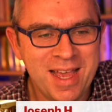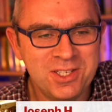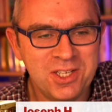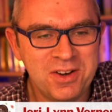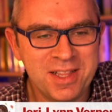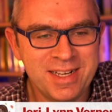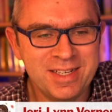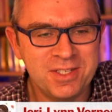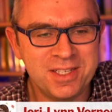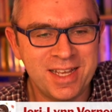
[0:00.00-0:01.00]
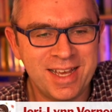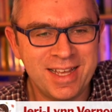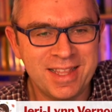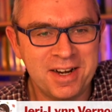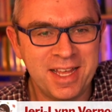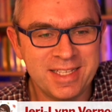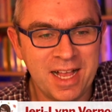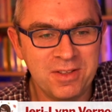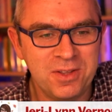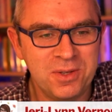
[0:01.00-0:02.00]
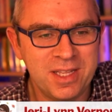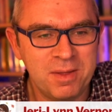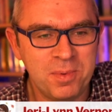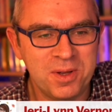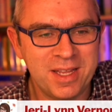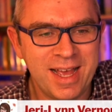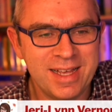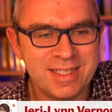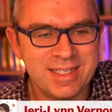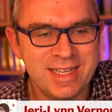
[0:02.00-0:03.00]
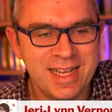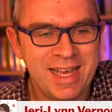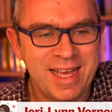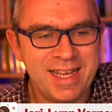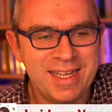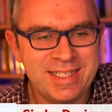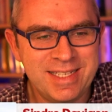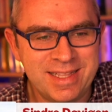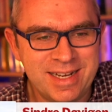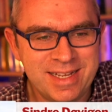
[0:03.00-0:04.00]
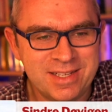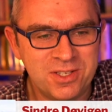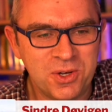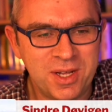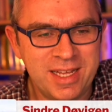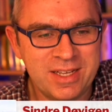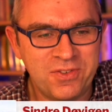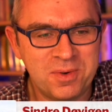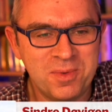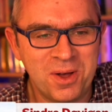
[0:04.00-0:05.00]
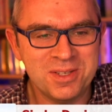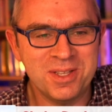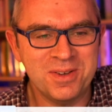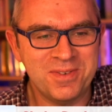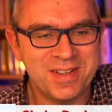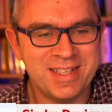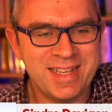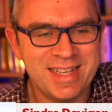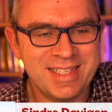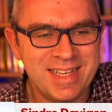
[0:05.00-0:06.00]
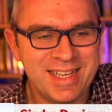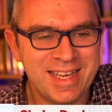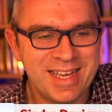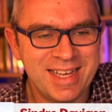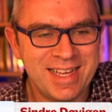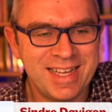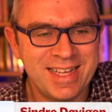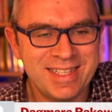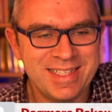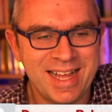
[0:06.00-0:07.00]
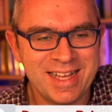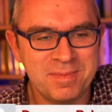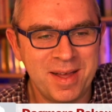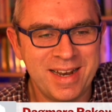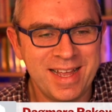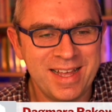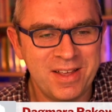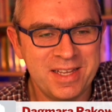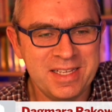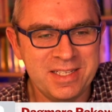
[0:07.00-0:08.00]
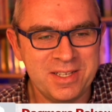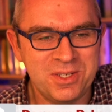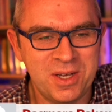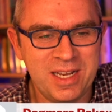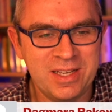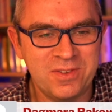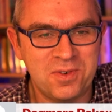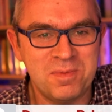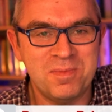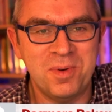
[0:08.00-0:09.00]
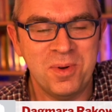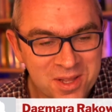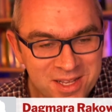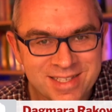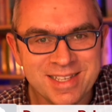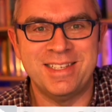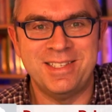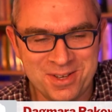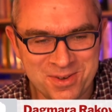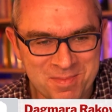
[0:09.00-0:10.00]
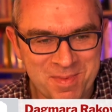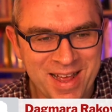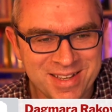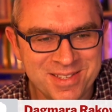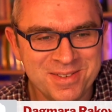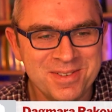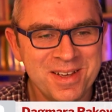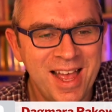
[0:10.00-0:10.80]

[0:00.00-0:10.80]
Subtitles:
Jerry Lynn is learning Italian using the podcasts. Sindre is joining us from Oslo. Fantastic. Dagmara is joining us from Poland. Dziękuję bardzo.